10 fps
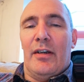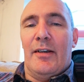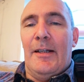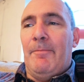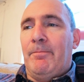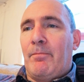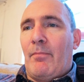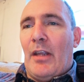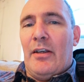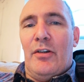and
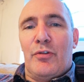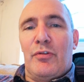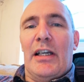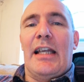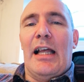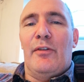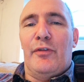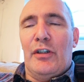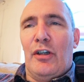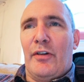you know it's really
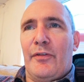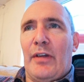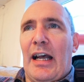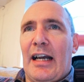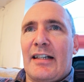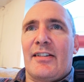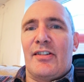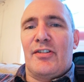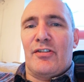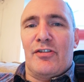helpful a lot of
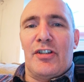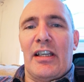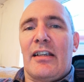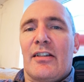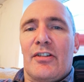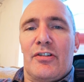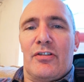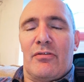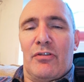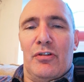actors and
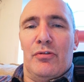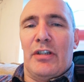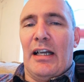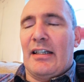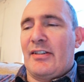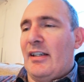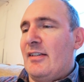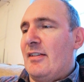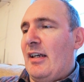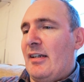singers use the
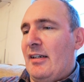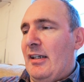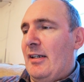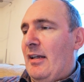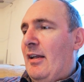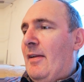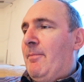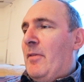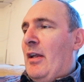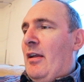alexander technique
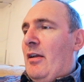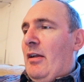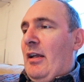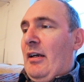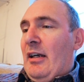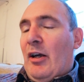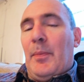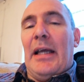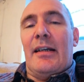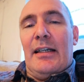now
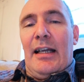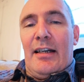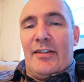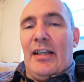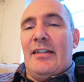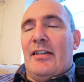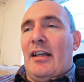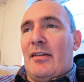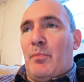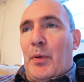apparently
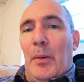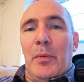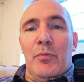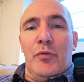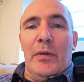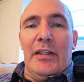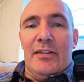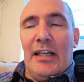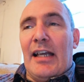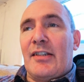alexander had problems with
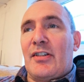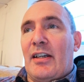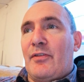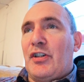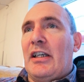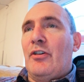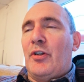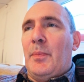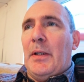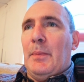his legs and i've seen
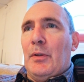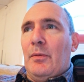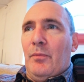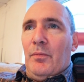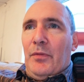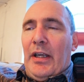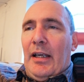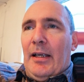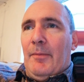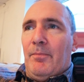other people
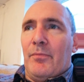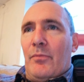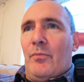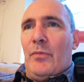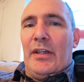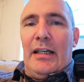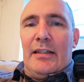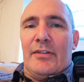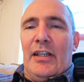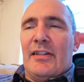um, with
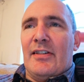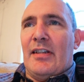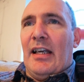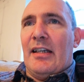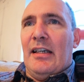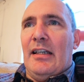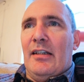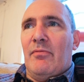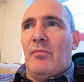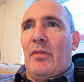alexander
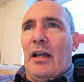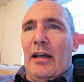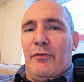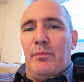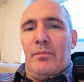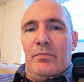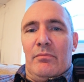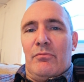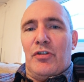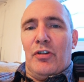technique have
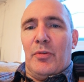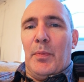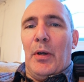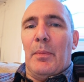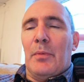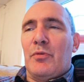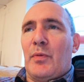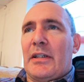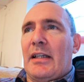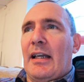sort of problems
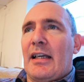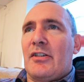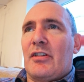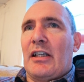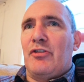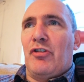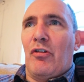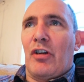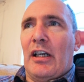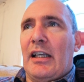with the legs like
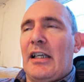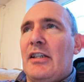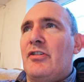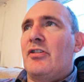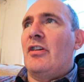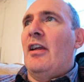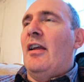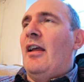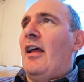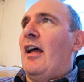john cleese
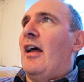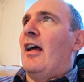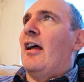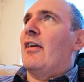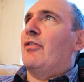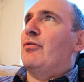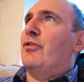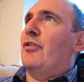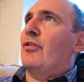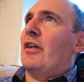and
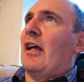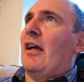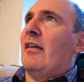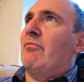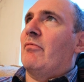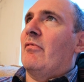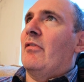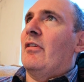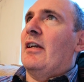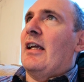who's the other guy
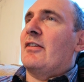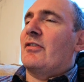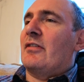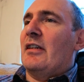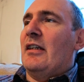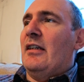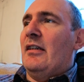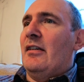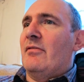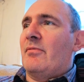
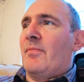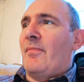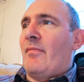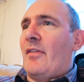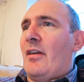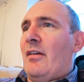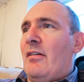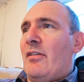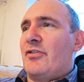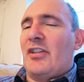leslie
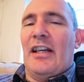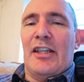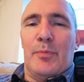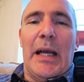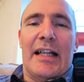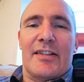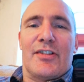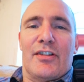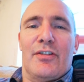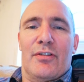uh, celeste
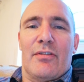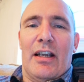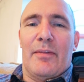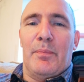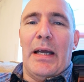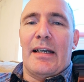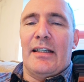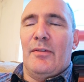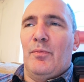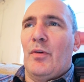patterson
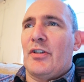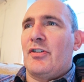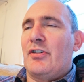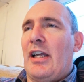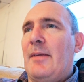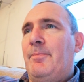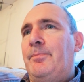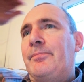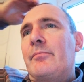barry what's his name